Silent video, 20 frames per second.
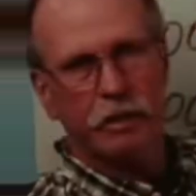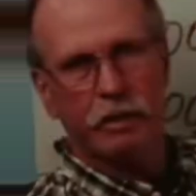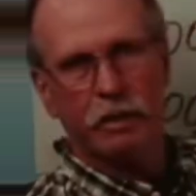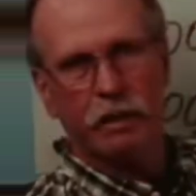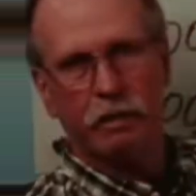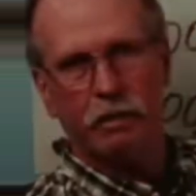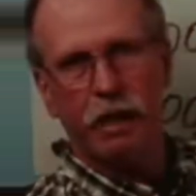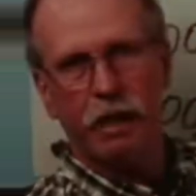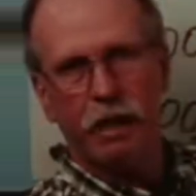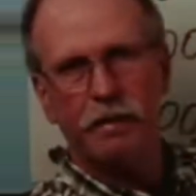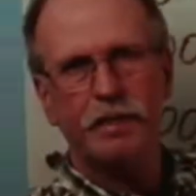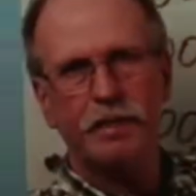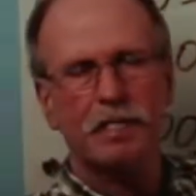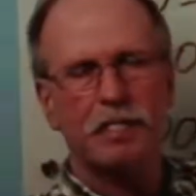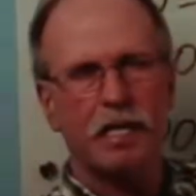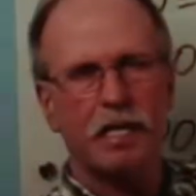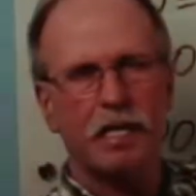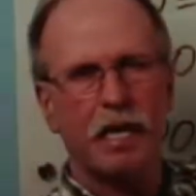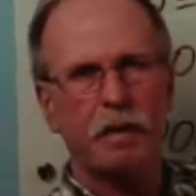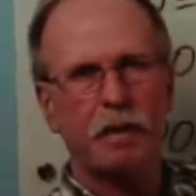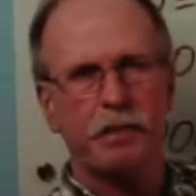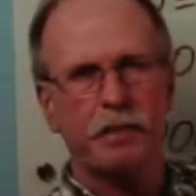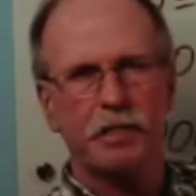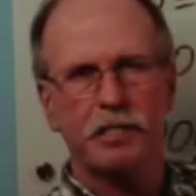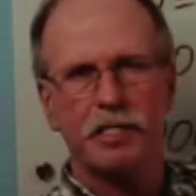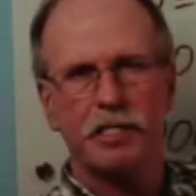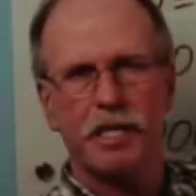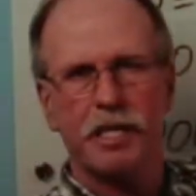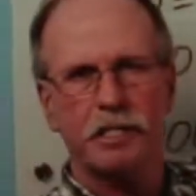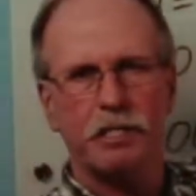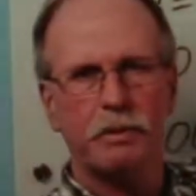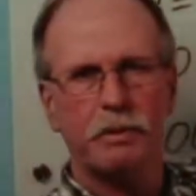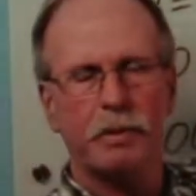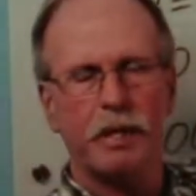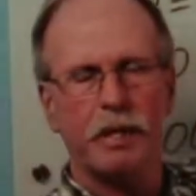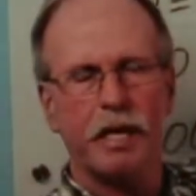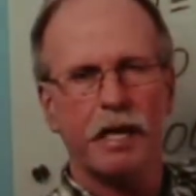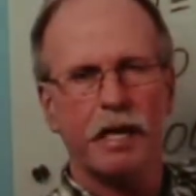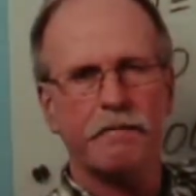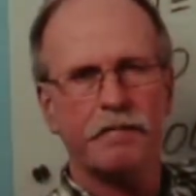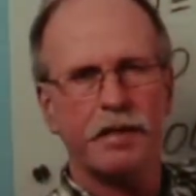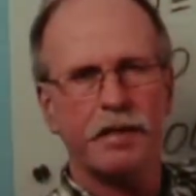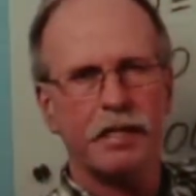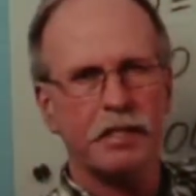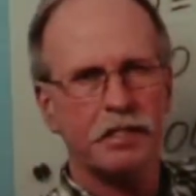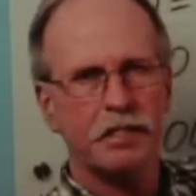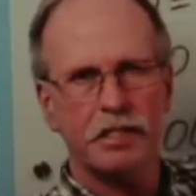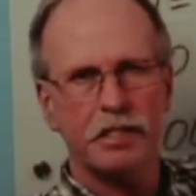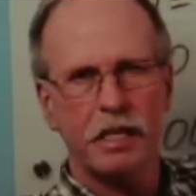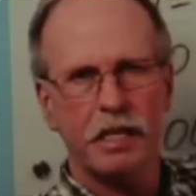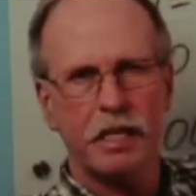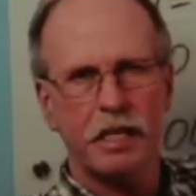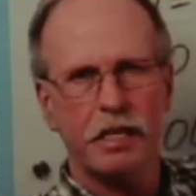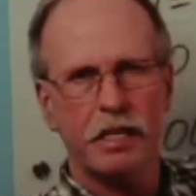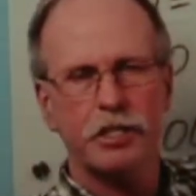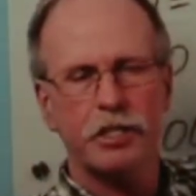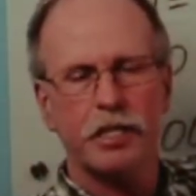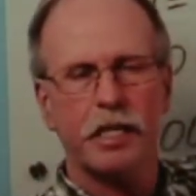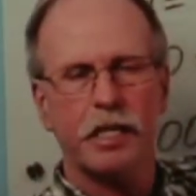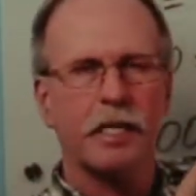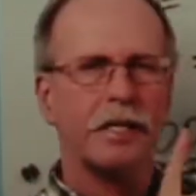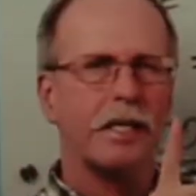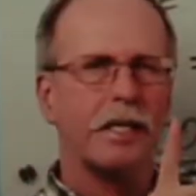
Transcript: 11 samples at 2.5 ounces each, and then